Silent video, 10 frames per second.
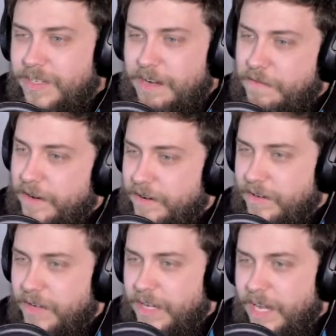stuff here.
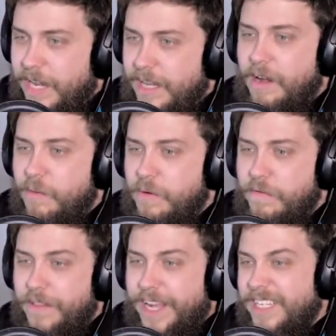You can get a
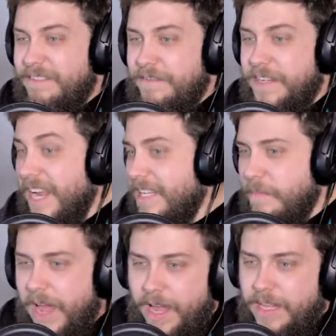reflective dice
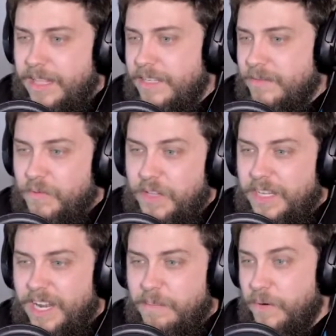bag that's really
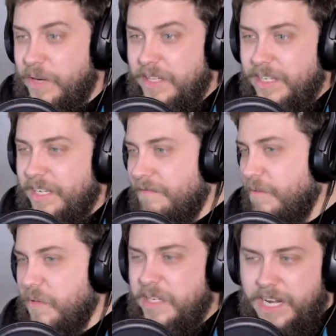kind of pretty looking
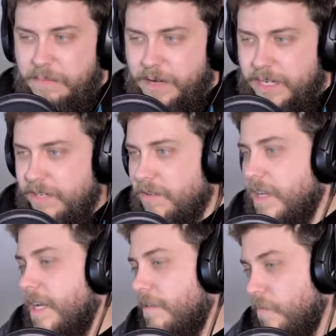for only $9. You
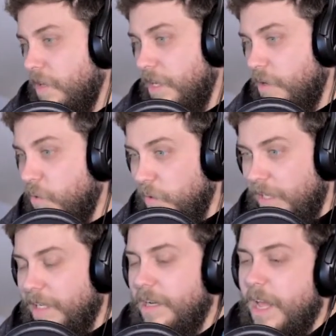can get a really cool
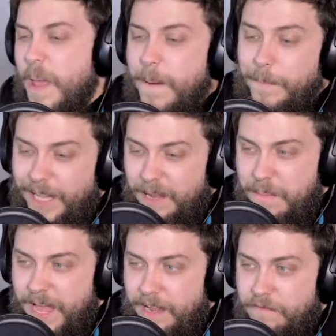looking play
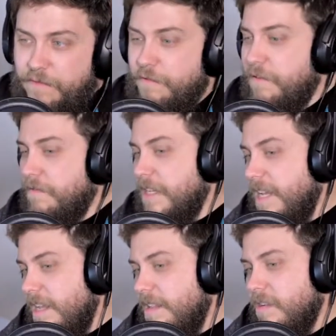mat for
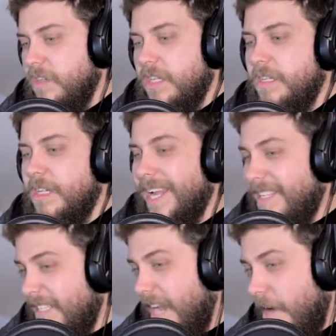$15. There's a
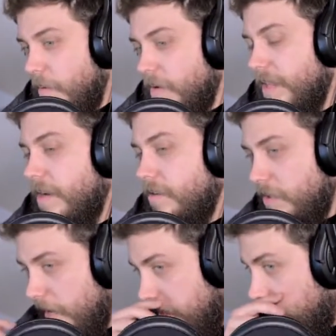dice tower that
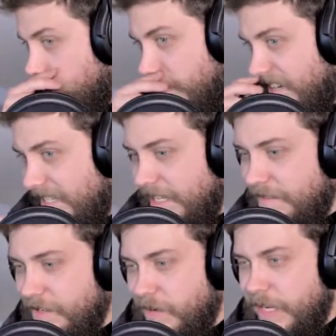also has glow in the dark
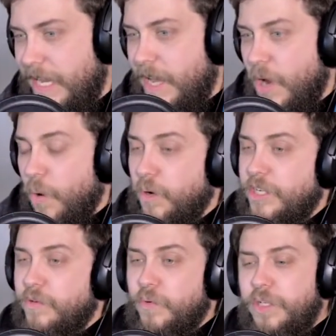stuff to it, which
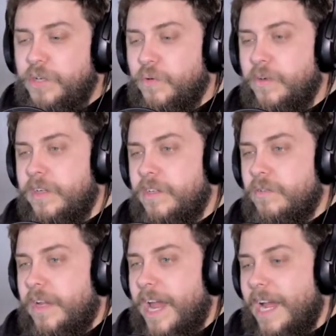is really cool because you
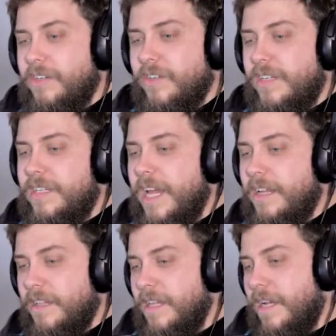can actually
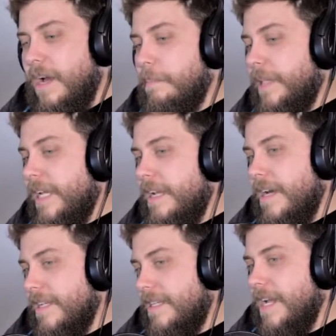set the cup lid
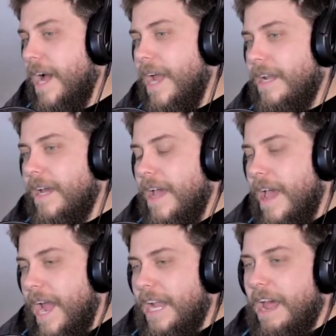aside
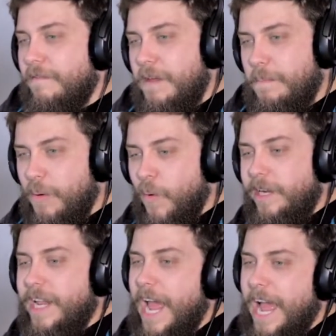and have it
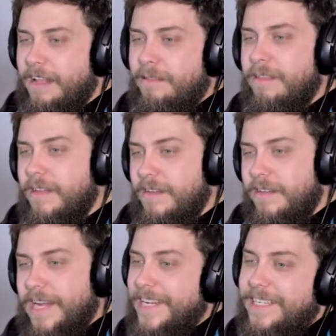point at the
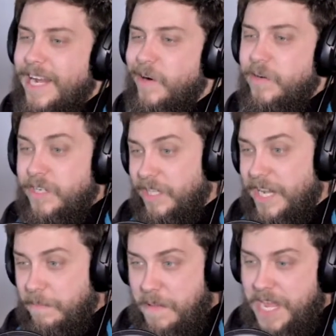dice tower to
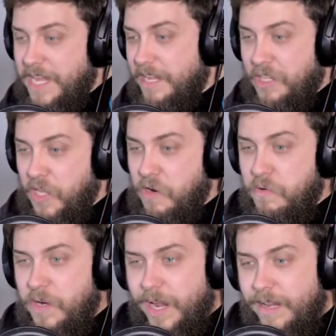like make it
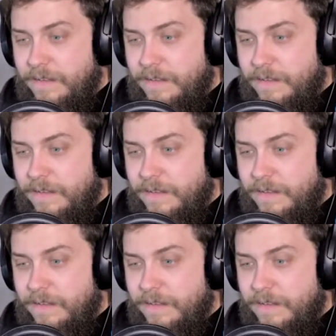glow kind